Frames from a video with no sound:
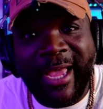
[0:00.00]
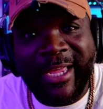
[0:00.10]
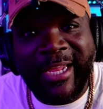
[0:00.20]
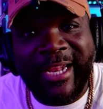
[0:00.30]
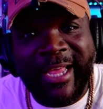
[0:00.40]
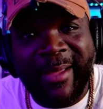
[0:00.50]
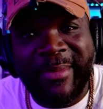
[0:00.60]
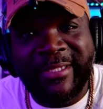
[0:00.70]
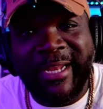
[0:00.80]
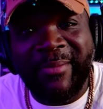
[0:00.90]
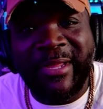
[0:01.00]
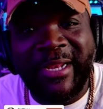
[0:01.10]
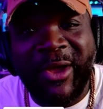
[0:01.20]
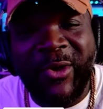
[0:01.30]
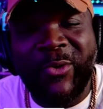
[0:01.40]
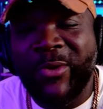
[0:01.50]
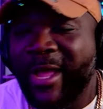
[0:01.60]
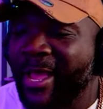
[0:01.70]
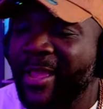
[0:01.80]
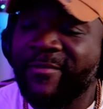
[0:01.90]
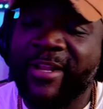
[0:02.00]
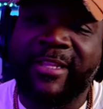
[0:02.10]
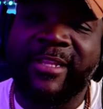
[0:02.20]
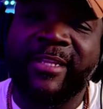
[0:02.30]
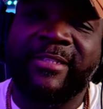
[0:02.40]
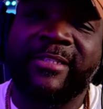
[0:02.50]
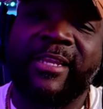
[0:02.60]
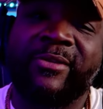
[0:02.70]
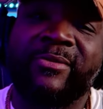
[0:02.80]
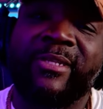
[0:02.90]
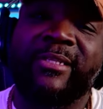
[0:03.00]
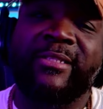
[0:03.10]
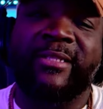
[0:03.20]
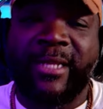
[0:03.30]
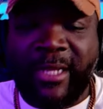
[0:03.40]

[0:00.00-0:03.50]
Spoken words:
y'all get in the comments and let me know. I have nothing else to say on this.